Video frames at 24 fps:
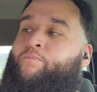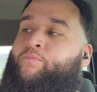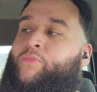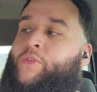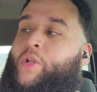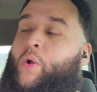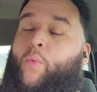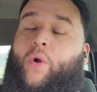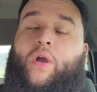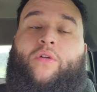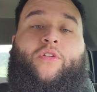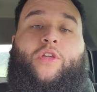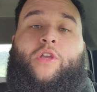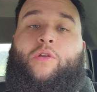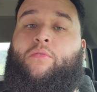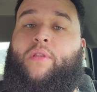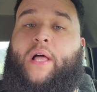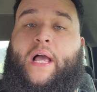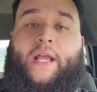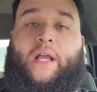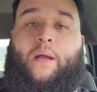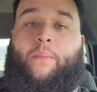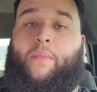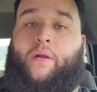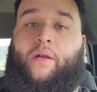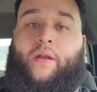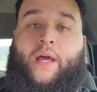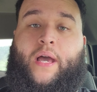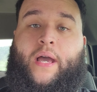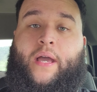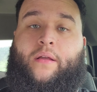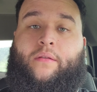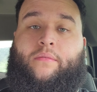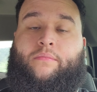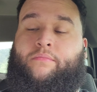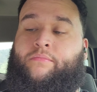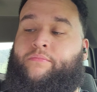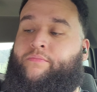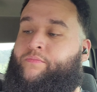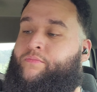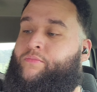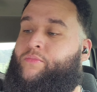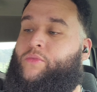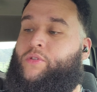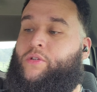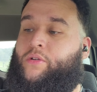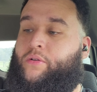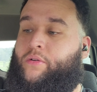whether you like them or not,
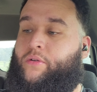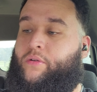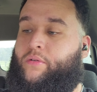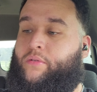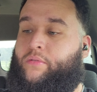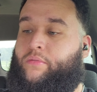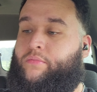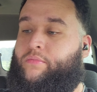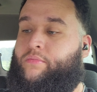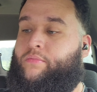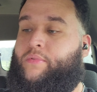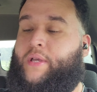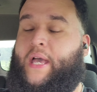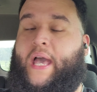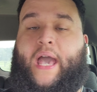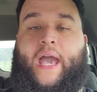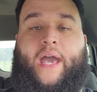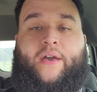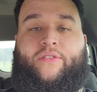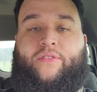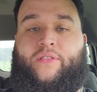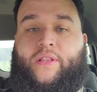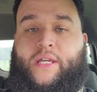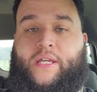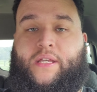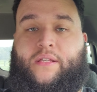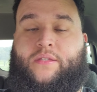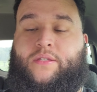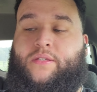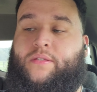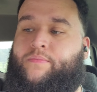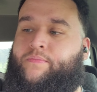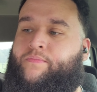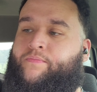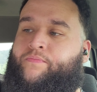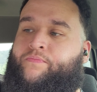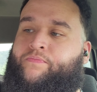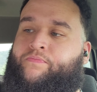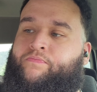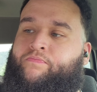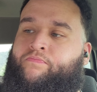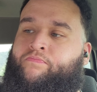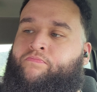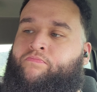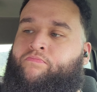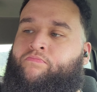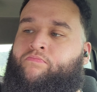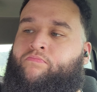your athletes,
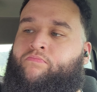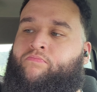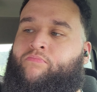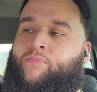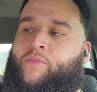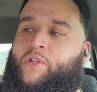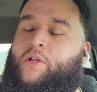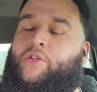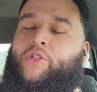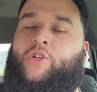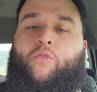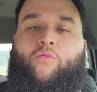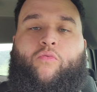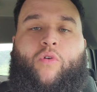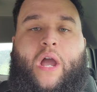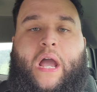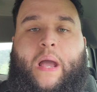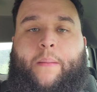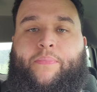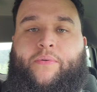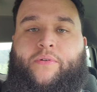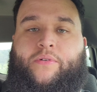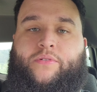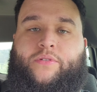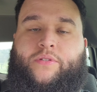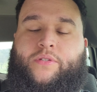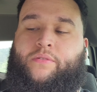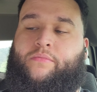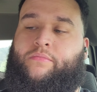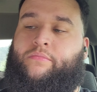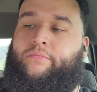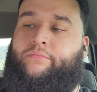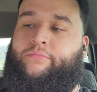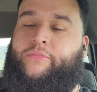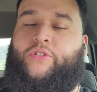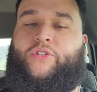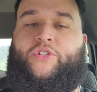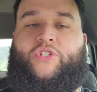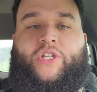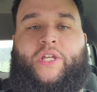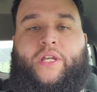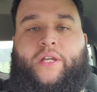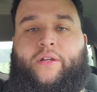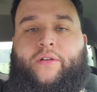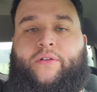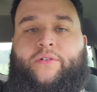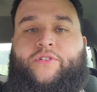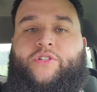your rappers, your
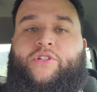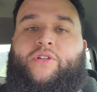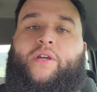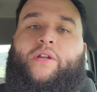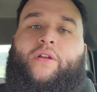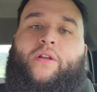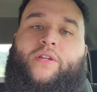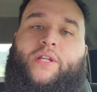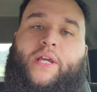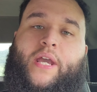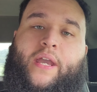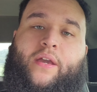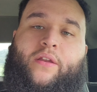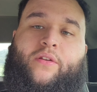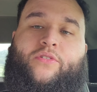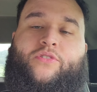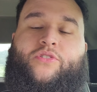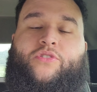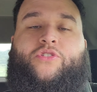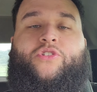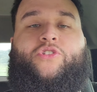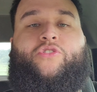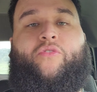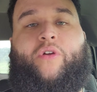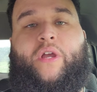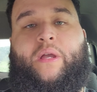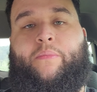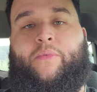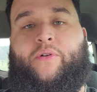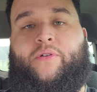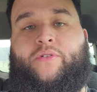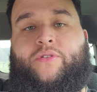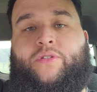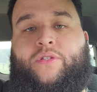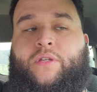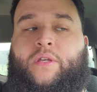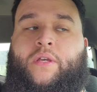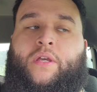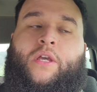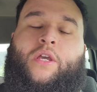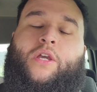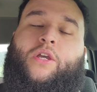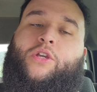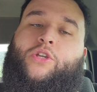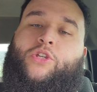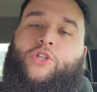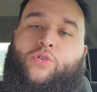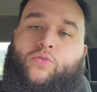singers, your entertainers, your streamers,
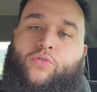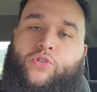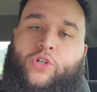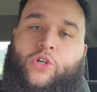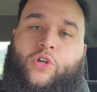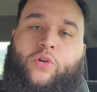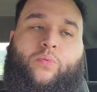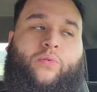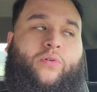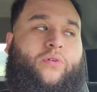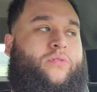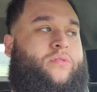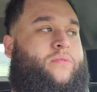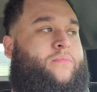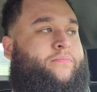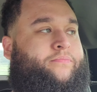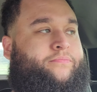YouTubers,